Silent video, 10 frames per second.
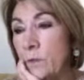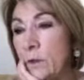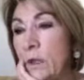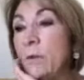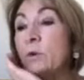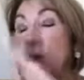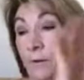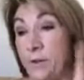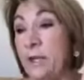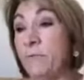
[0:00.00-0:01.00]
a,
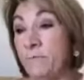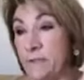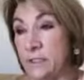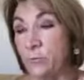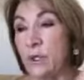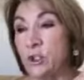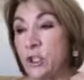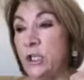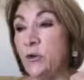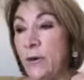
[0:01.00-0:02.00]
a thing from Vistaprint.
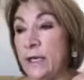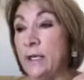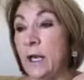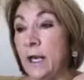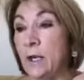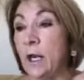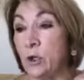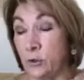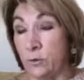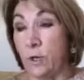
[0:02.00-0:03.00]
She created a,
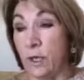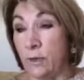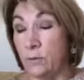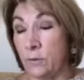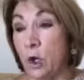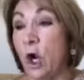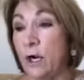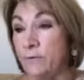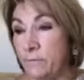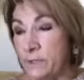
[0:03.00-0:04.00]
a, a
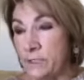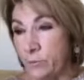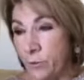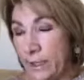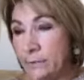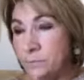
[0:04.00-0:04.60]
card from Vistaprint.